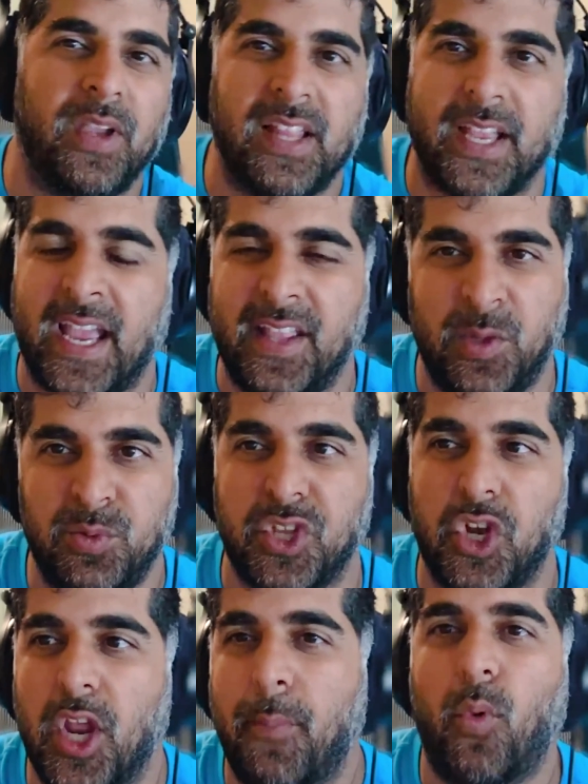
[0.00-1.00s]
he like had he was the
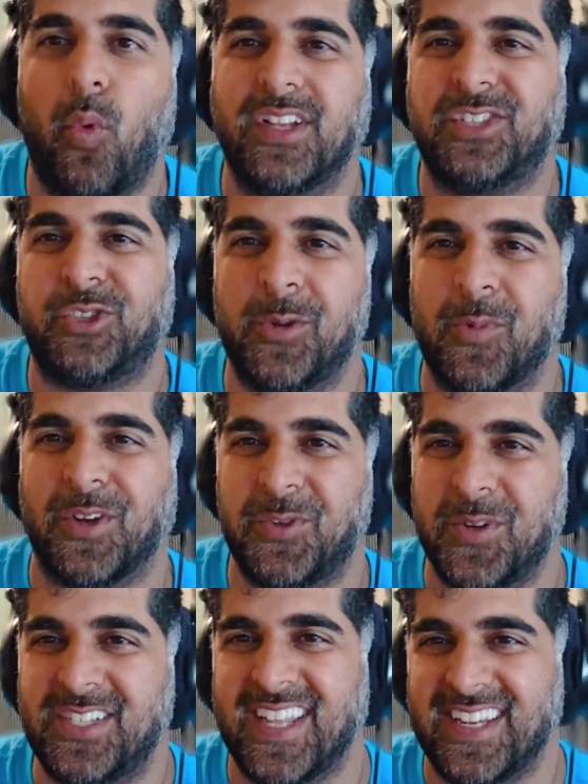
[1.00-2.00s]
number one streamer on
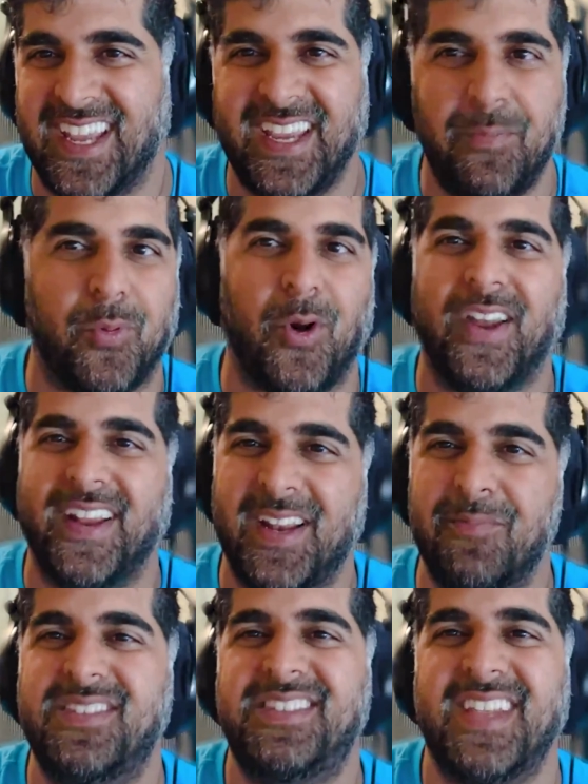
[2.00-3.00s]
Twitch that day. He brought in
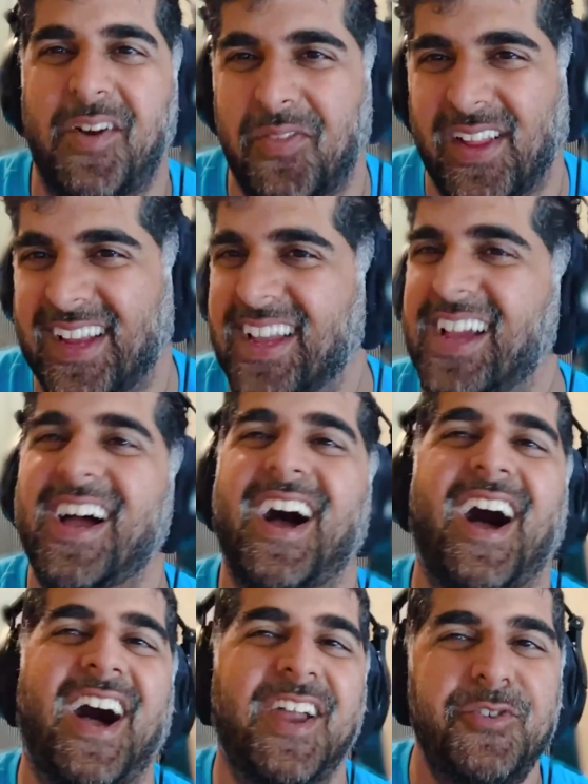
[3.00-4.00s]
himself like
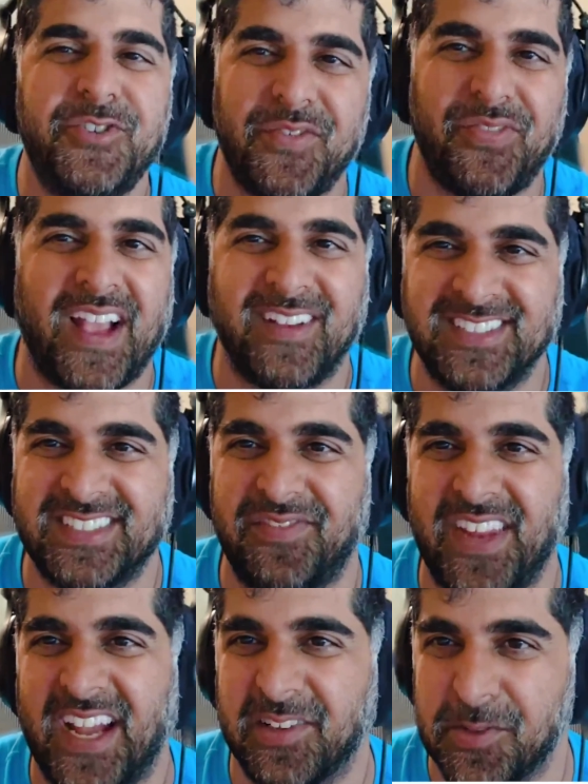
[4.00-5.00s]
hundreds of thousands of
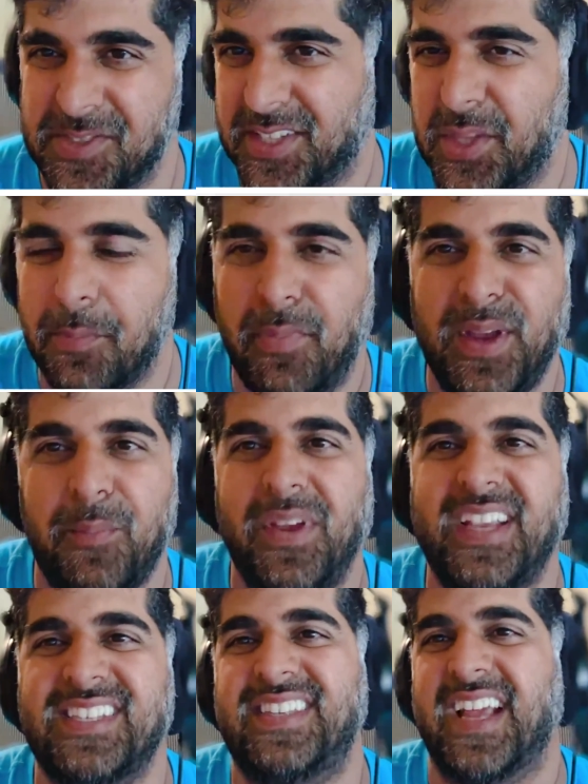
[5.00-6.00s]
downloads, like the m-
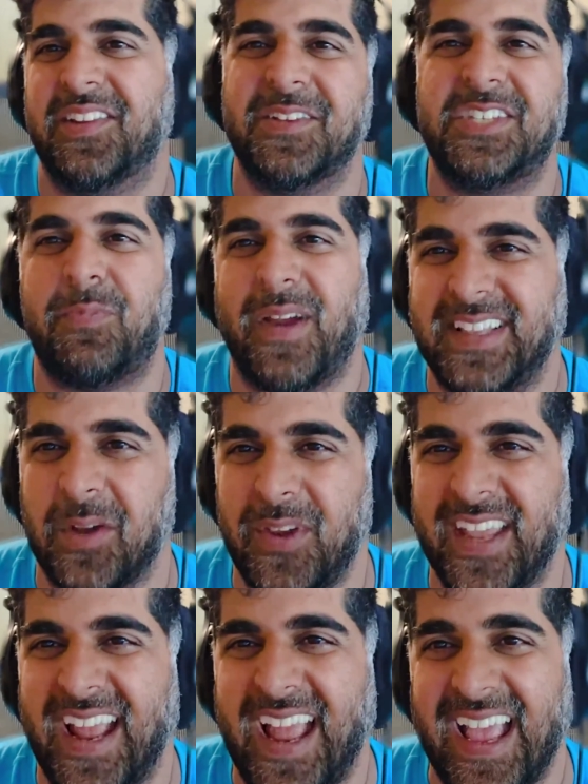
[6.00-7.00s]
biggest wow. download spike that we
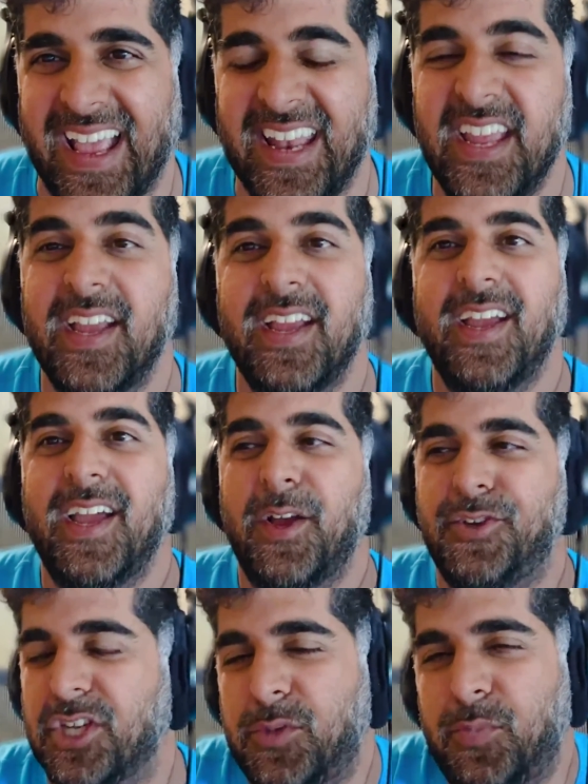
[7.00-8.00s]
had had,
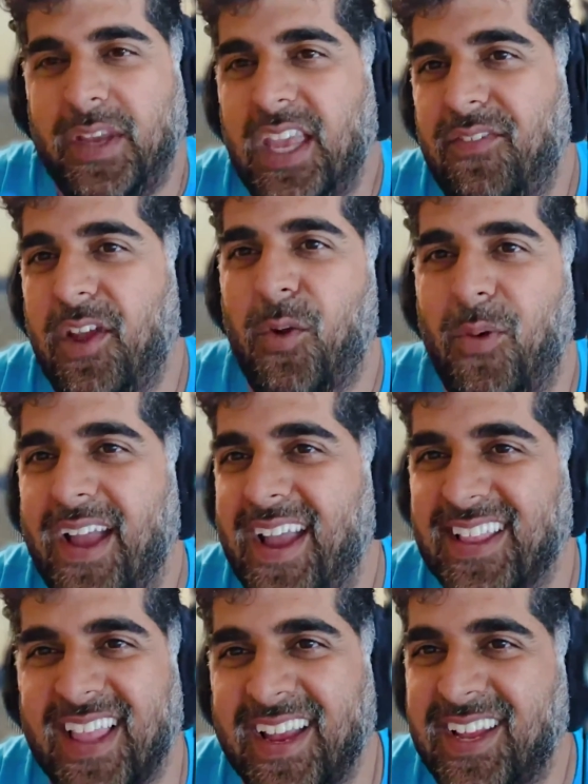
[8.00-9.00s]
just by giving away
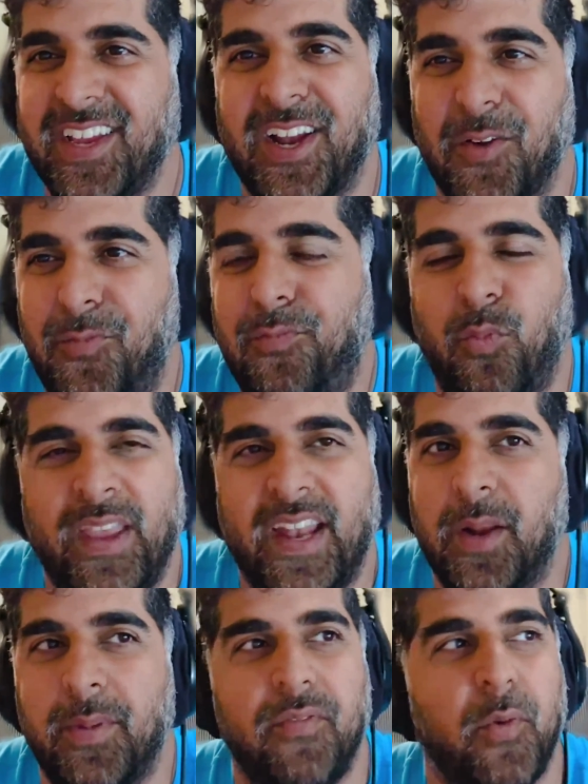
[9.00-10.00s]
like you know we ended
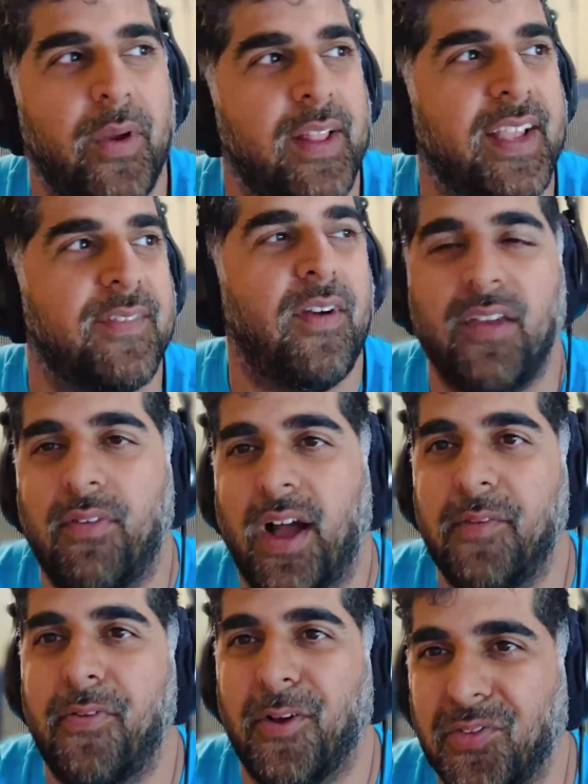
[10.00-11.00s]
up giving away like five
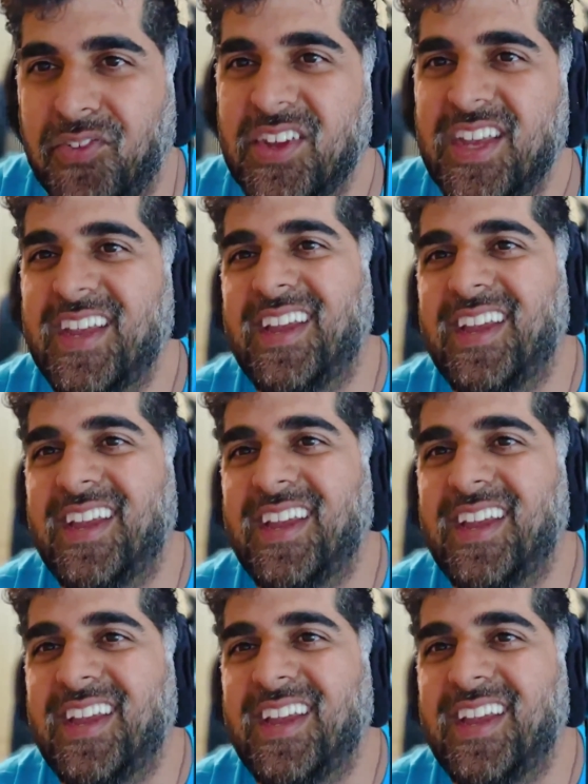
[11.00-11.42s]
iPhones.